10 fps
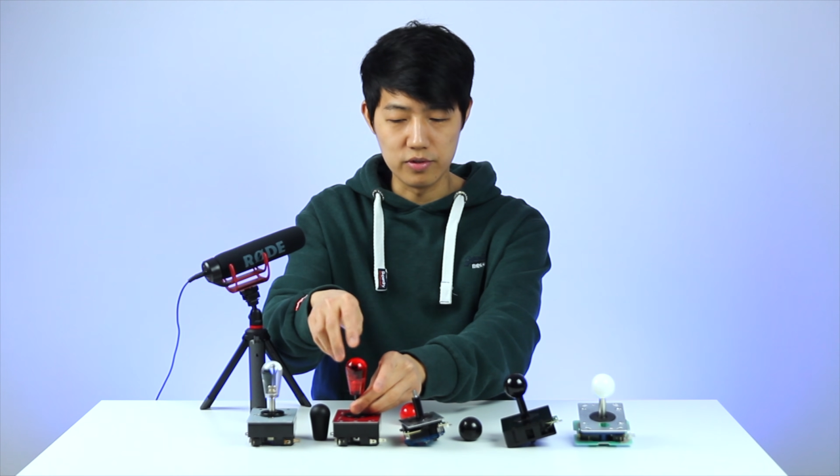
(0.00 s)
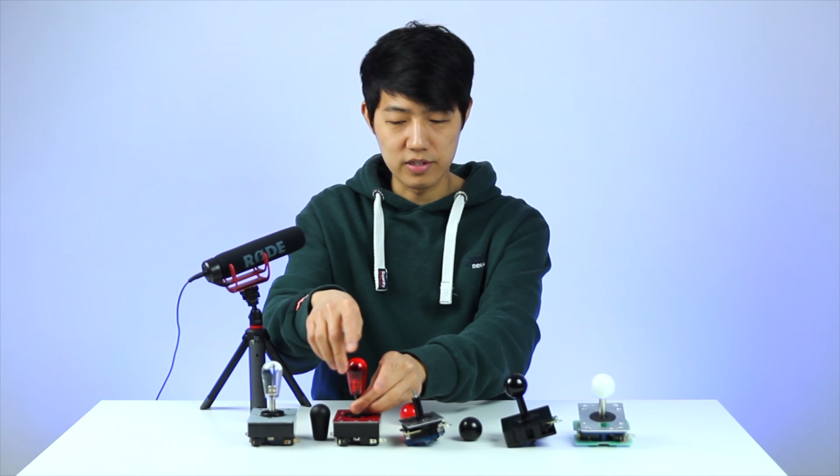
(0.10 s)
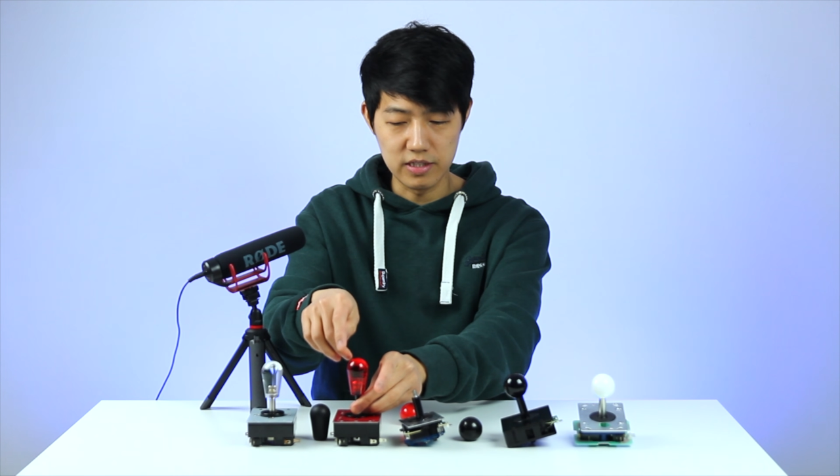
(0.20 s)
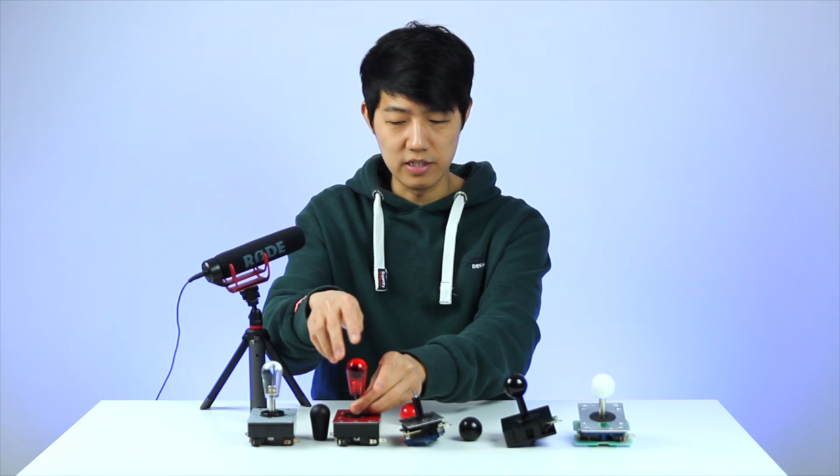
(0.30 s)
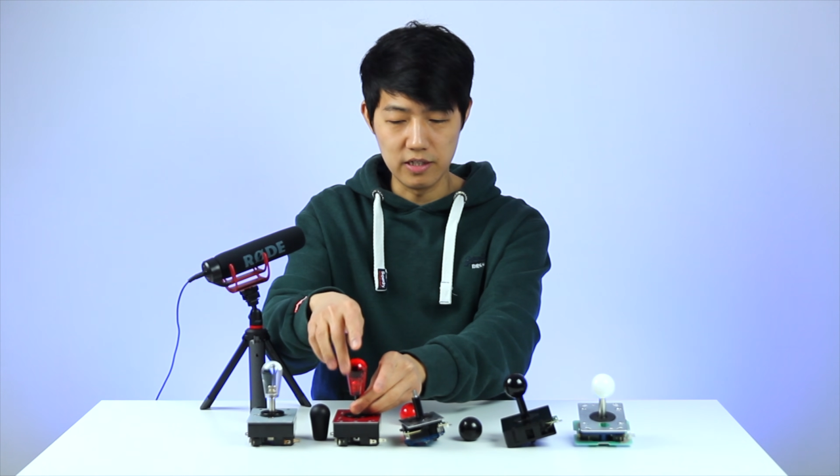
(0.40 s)

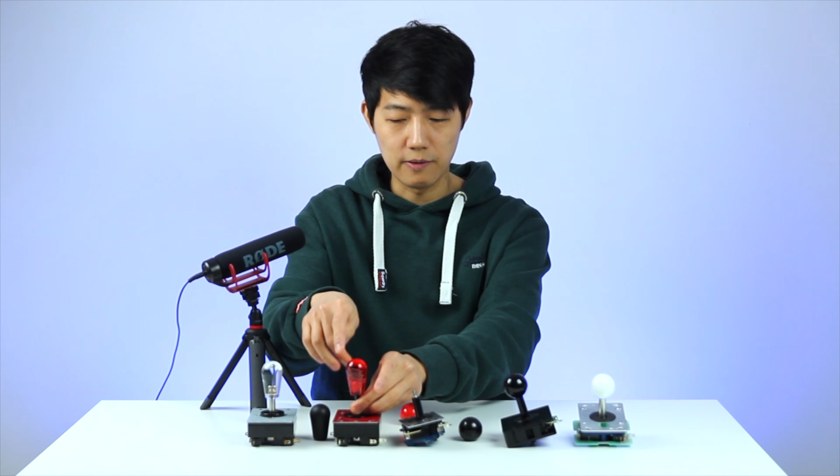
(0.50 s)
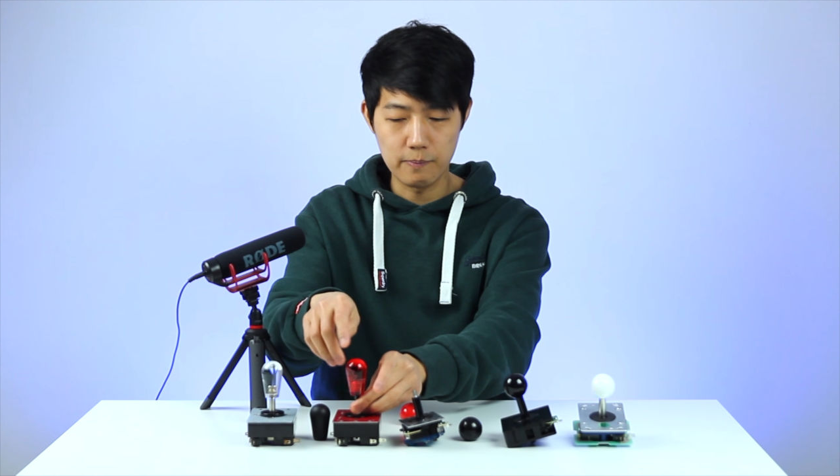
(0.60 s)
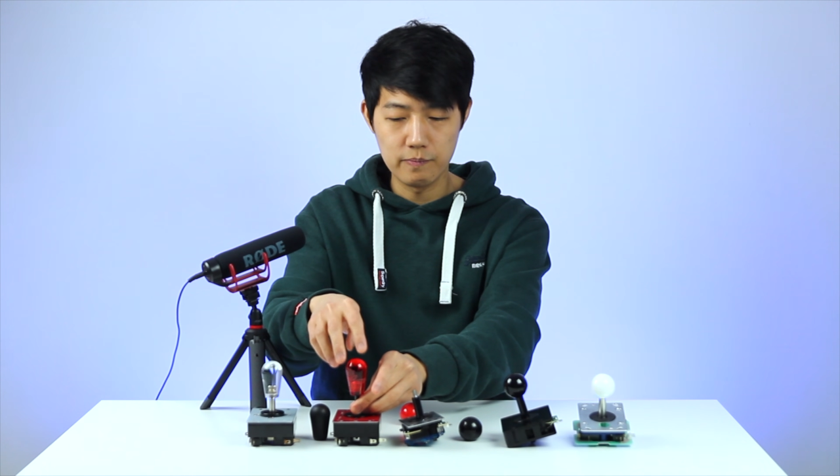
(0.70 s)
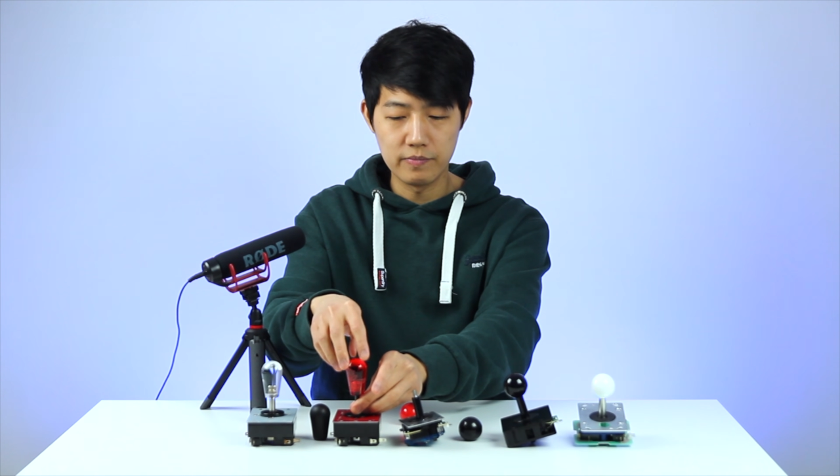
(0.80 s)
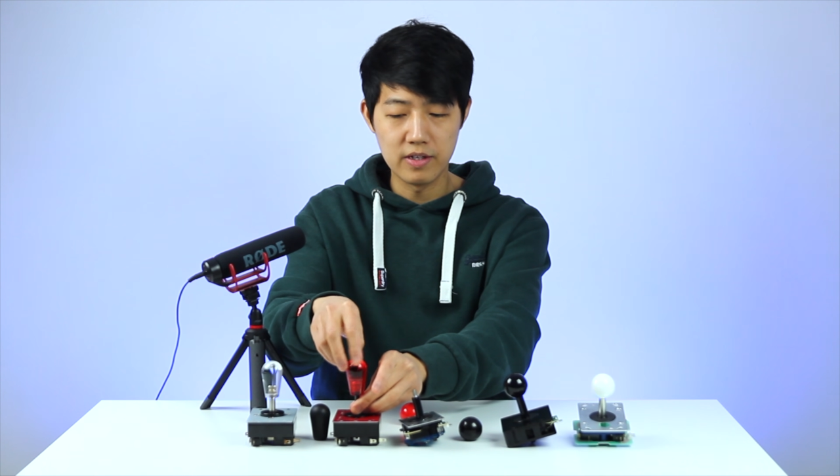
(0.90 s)
see
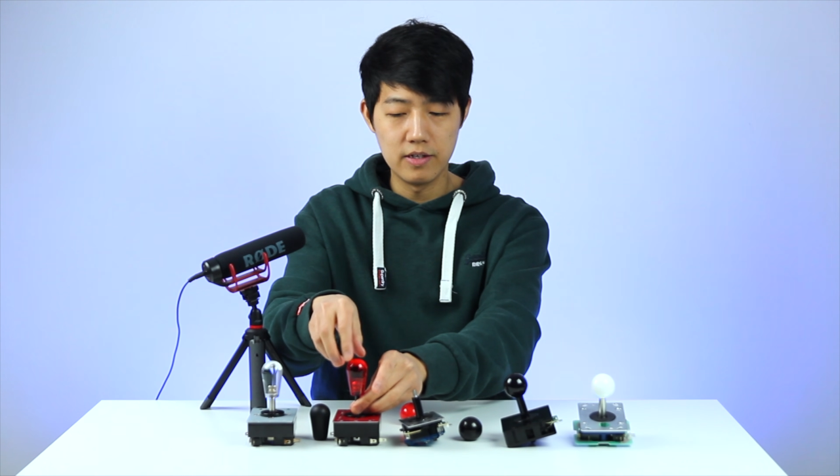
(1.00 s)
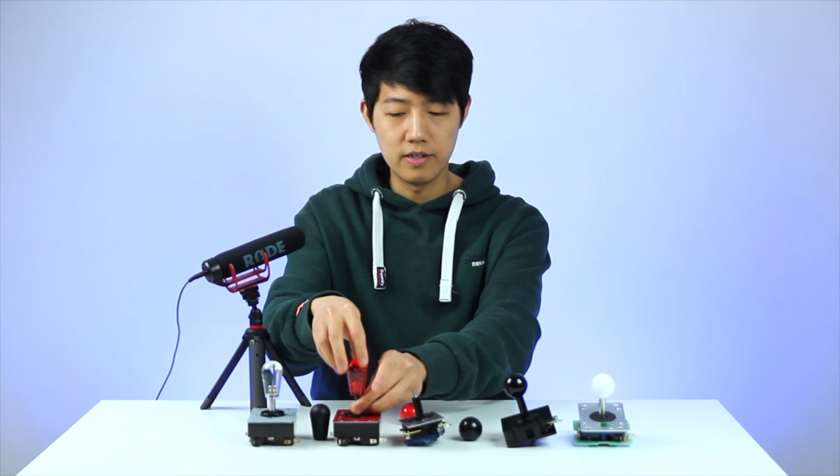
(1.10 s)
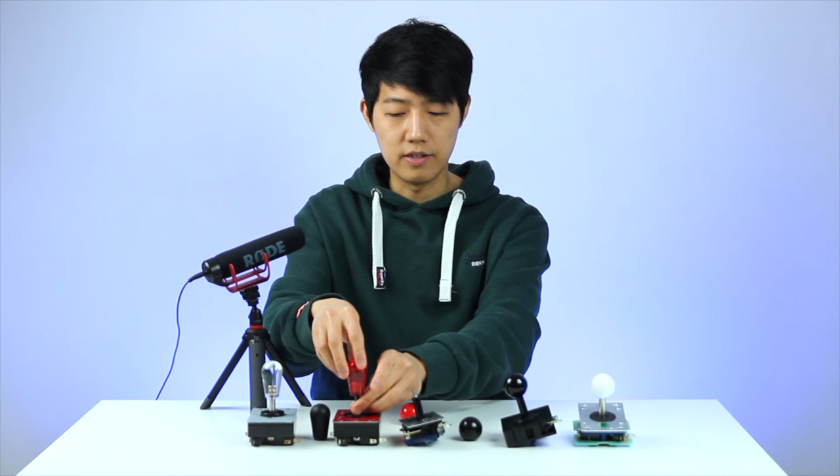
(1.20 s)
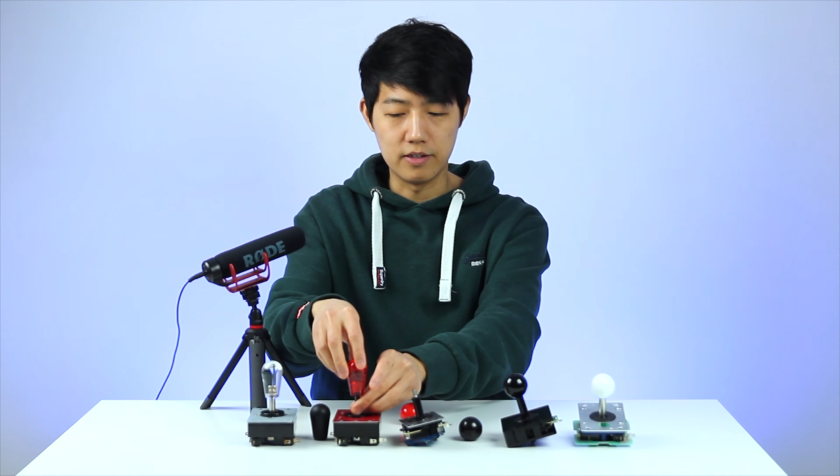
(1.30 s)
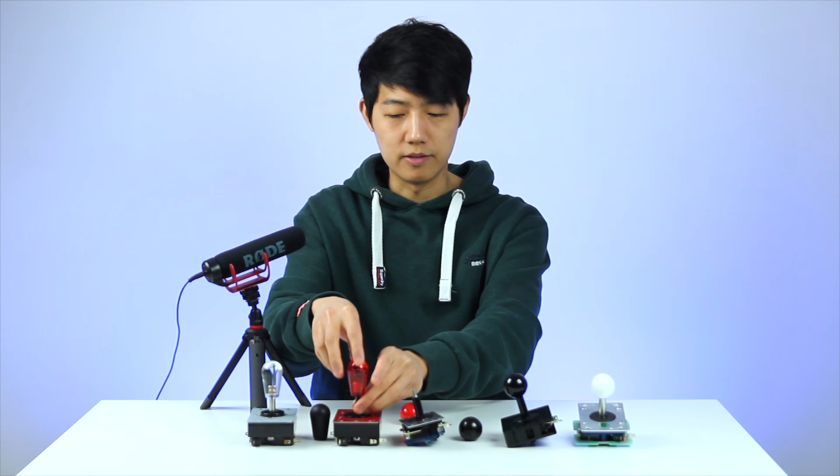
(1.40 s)

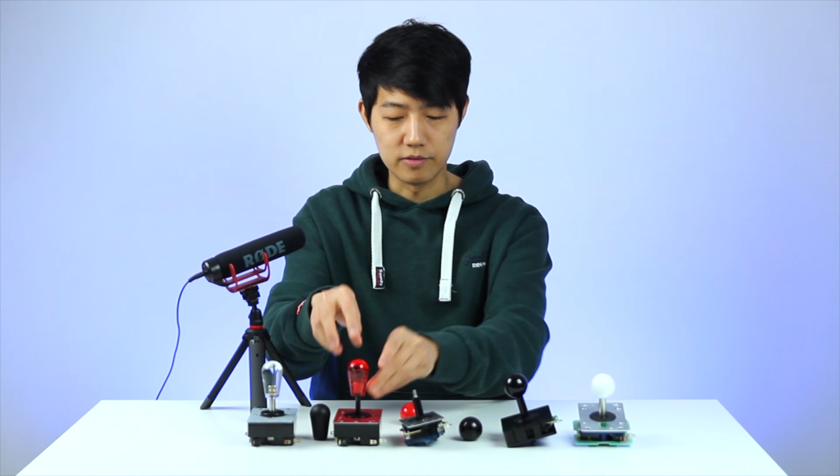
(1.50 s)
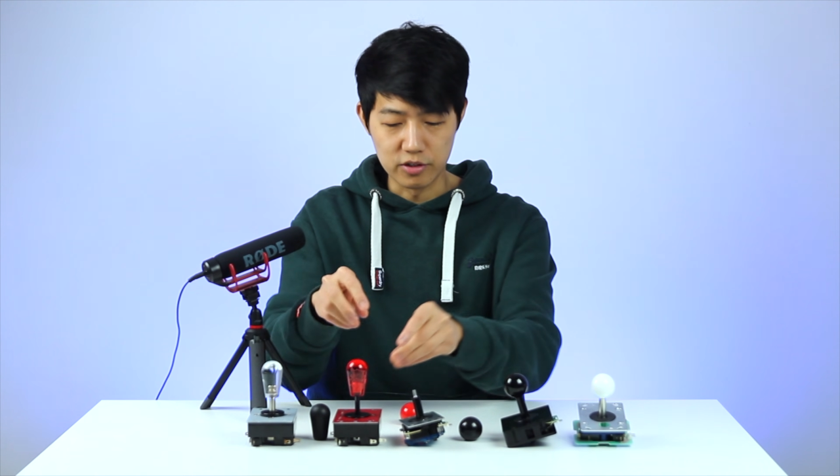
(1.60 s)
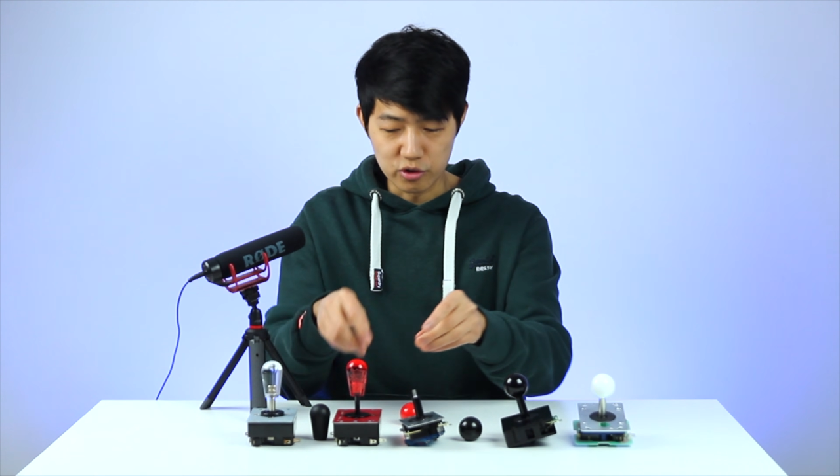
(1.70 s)
the